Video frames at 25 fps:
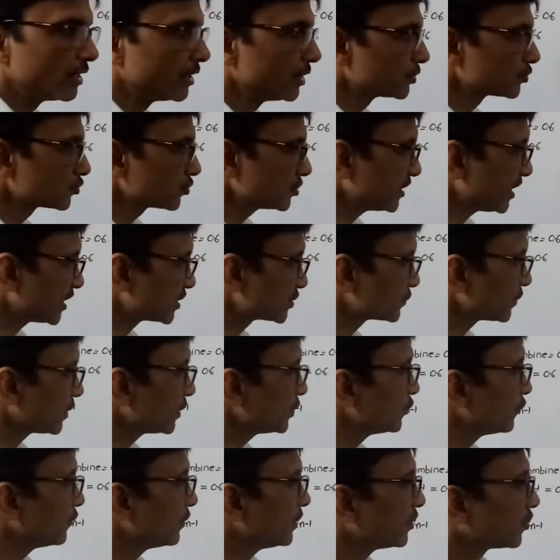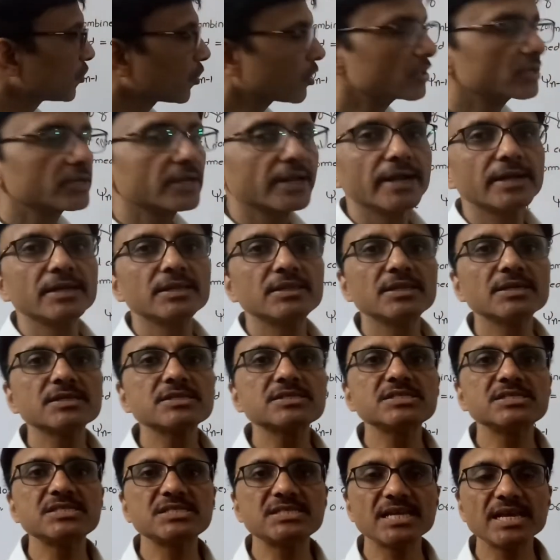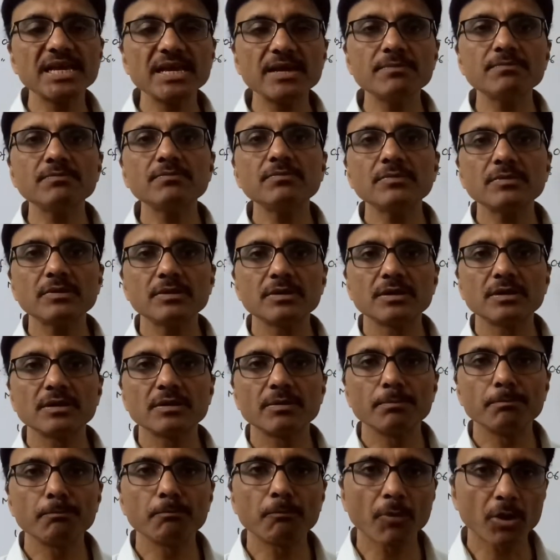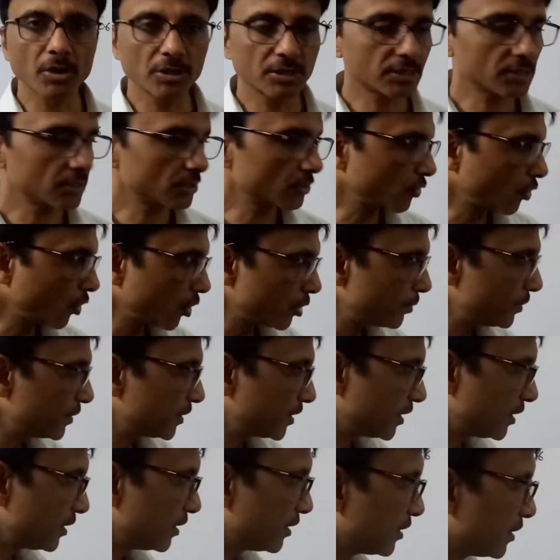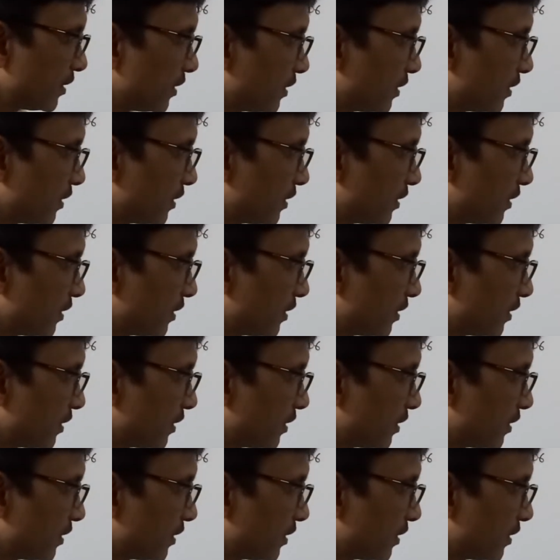So that's why you will not get the same molecular orbital